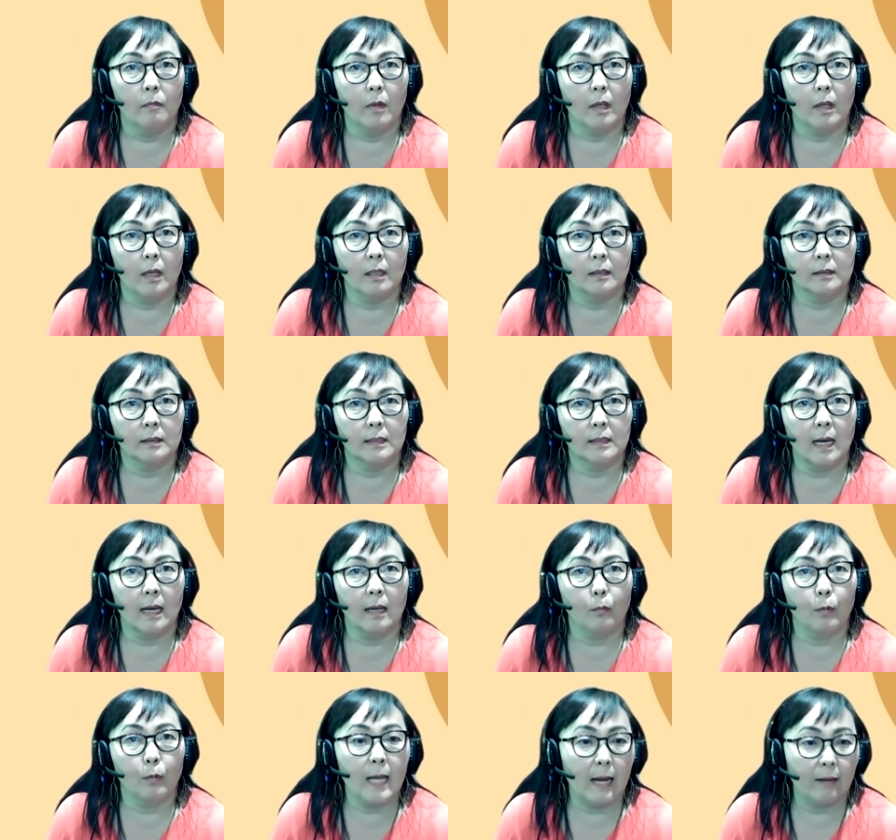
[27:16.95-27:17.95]
is
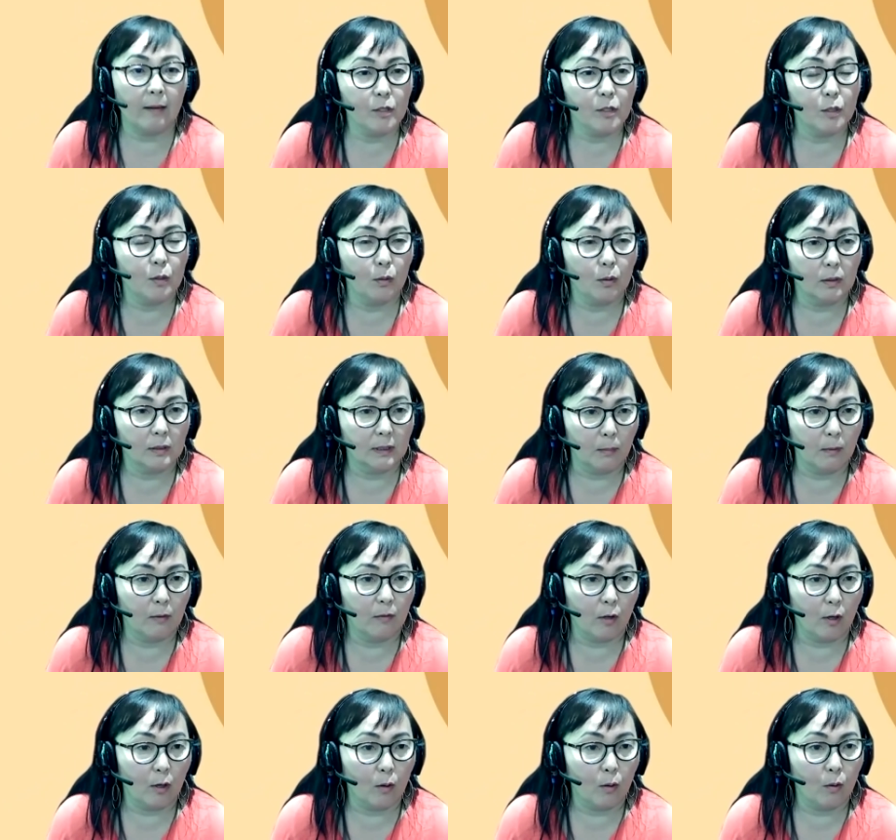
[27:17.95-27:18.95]
that we have to do some of
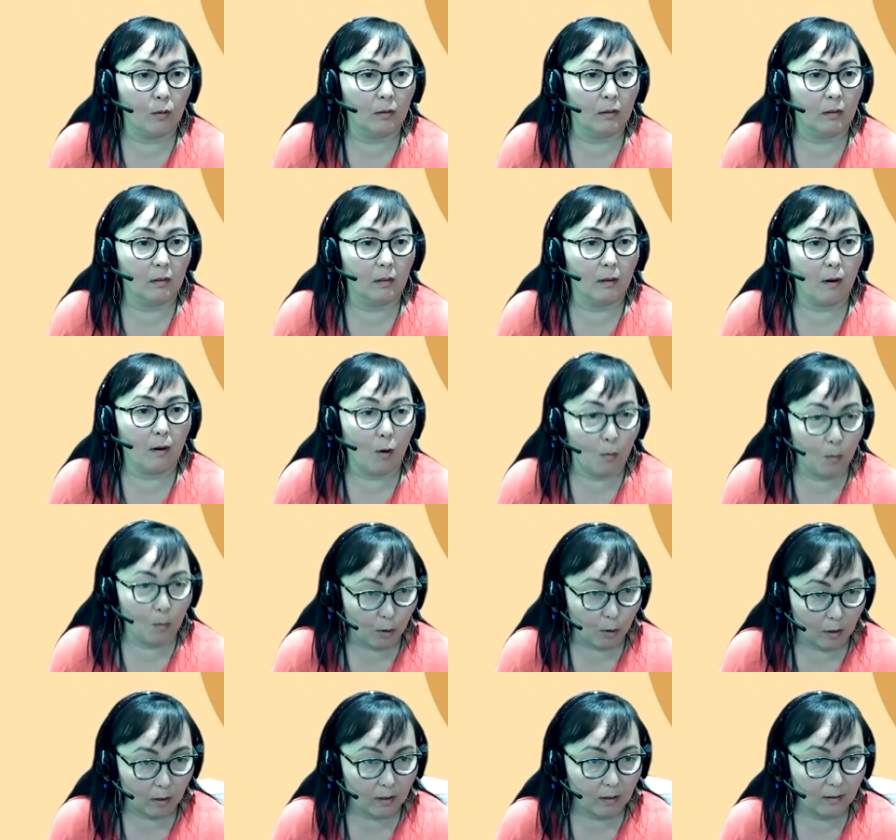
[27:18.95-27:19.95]
our own
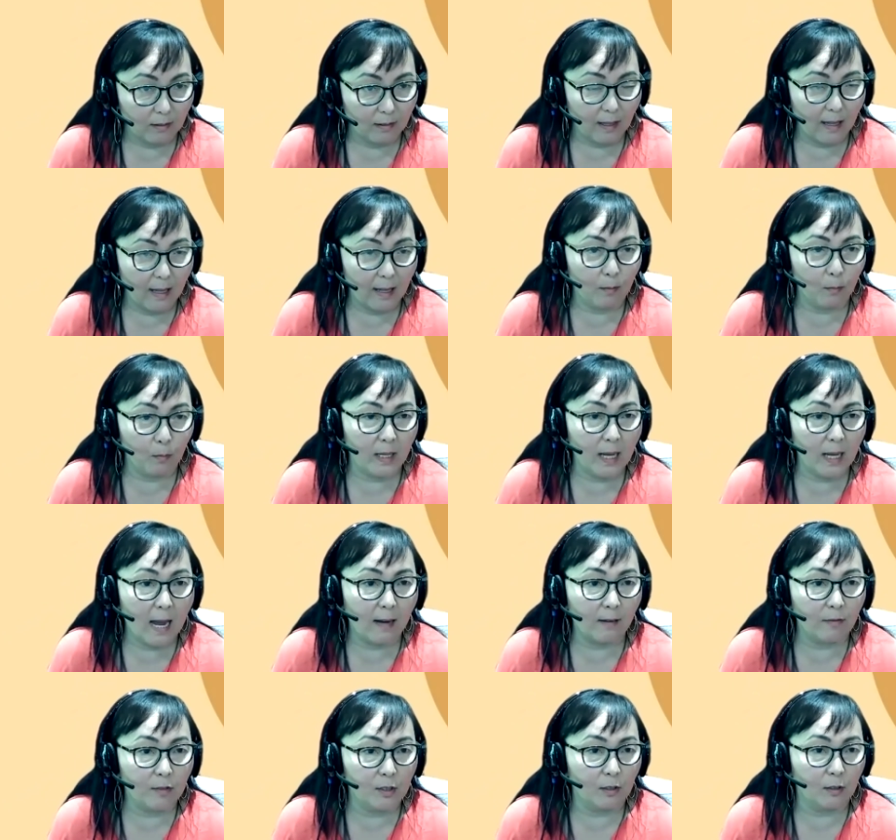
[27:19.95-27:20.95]
homework, and we
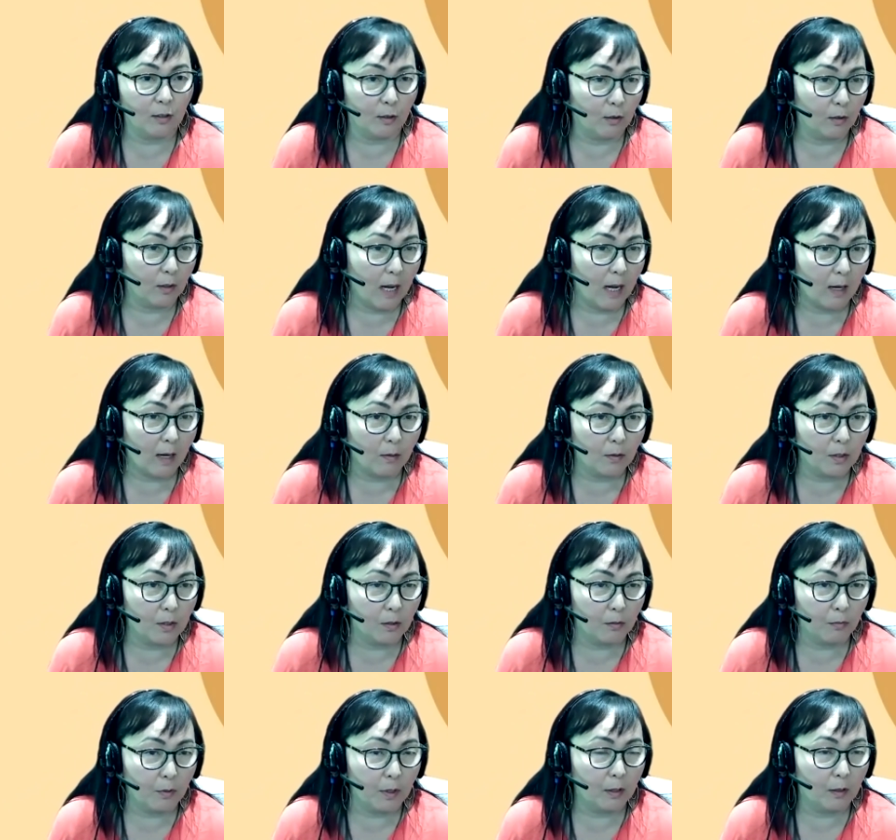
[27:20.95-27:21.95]
have to learn how
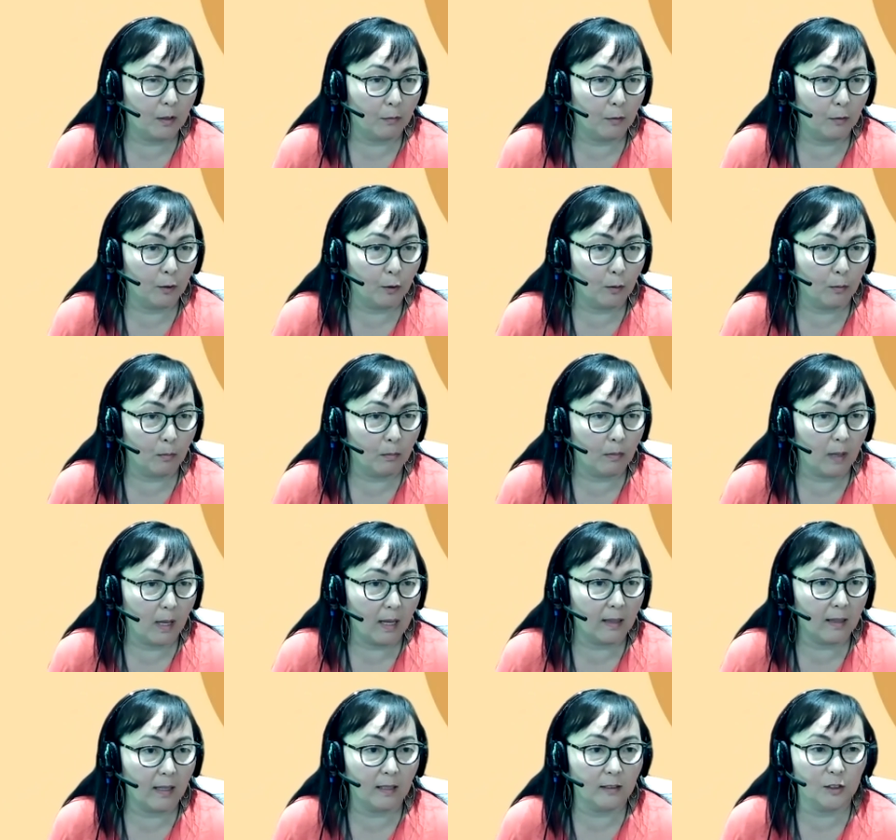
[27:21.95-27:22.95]
to read the room
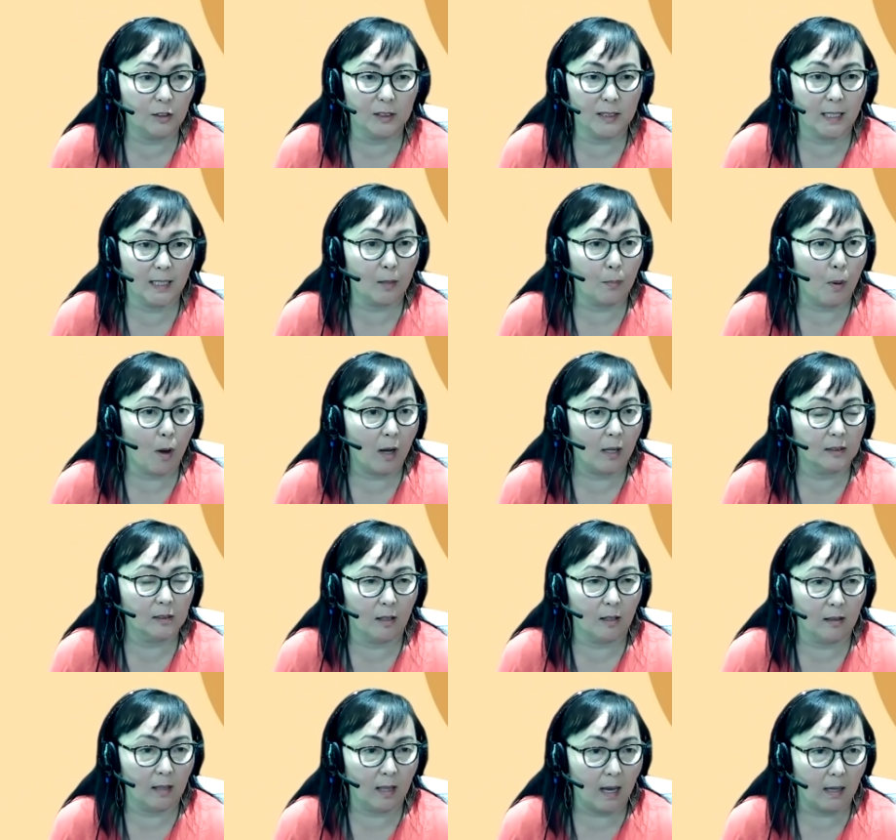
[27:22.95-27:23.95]
and then just take a pause
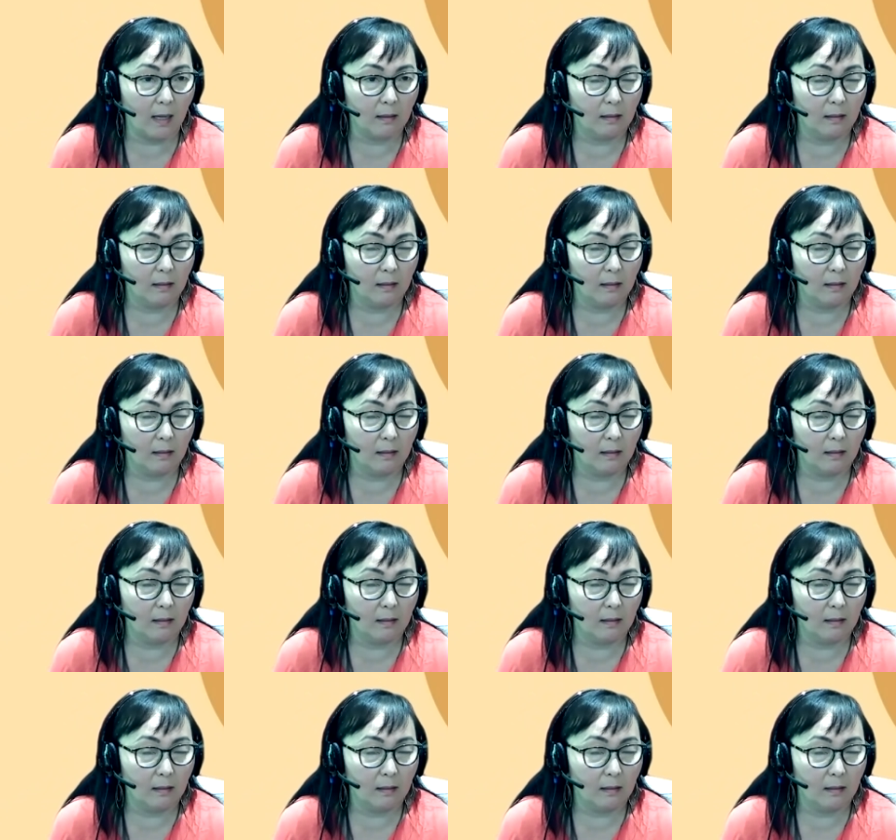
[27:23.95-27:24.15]
on that,